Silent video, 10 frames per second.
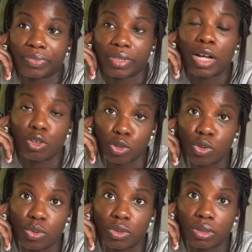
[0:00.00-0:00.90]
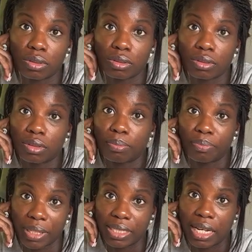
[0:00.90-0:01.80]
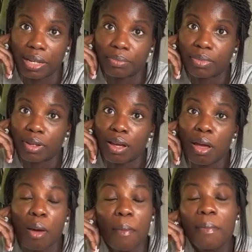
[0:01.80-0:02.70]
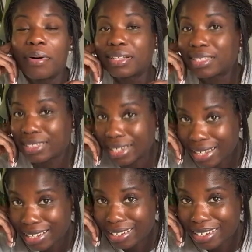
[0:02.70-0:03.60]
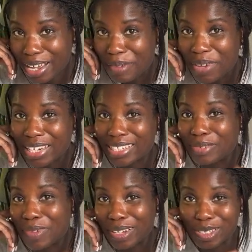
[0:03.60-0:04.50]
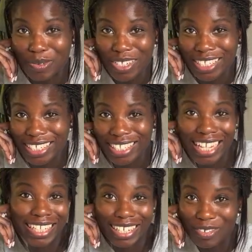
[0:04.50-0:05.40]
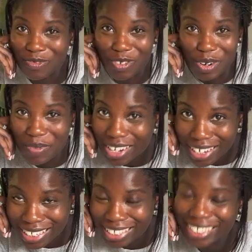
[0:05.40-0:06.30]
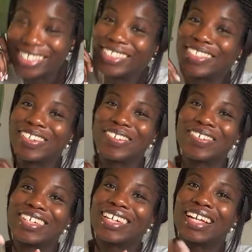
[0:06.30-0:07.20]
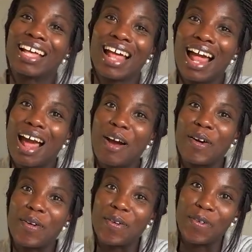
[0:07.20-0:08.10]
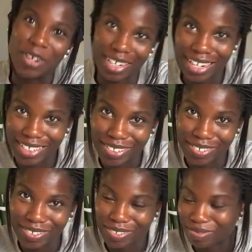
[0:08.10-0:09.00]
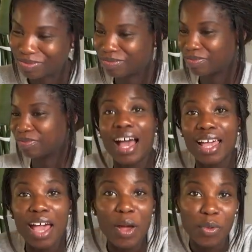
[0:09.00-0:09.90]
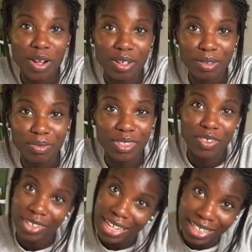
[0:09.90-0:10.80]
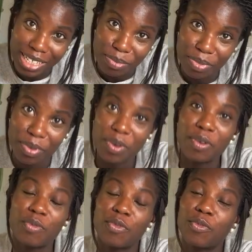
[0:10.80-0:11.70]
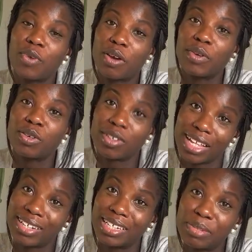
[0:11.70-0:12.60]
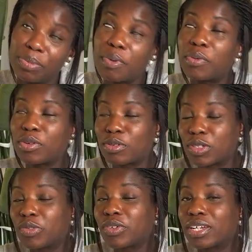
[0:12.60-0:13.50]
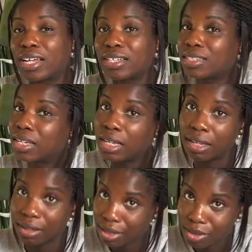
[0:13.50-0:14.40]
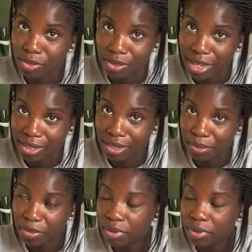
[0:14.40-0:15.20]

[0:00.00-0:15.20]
I got schooled big time. But today, I managed to make a swatch that didn't fall apart. So, what did I do? Hi, and welcome to Not That Deep, where we're not that deep, but we also realize it's not that deep.